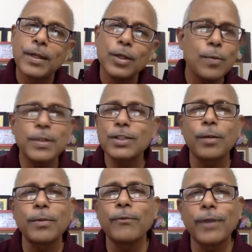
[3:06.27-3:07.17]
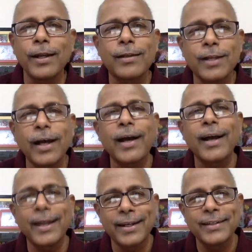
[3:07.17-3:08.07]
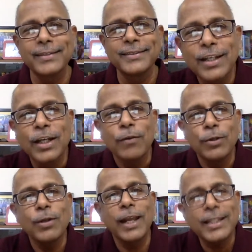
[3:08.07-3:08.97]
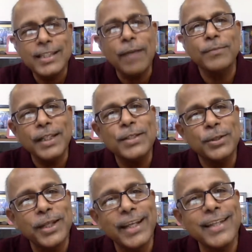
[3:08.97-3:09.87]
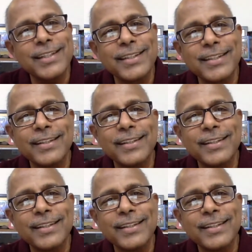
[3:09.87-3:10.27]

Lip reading: You must have been very tired. Would you like something to eat?"